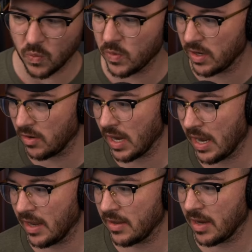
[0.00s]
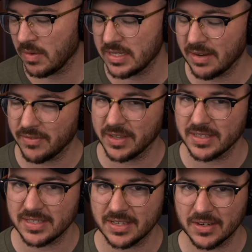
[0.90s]
you know, I would definitely
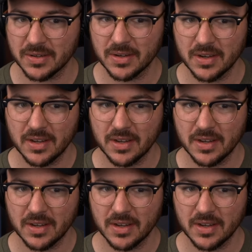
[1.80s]
consider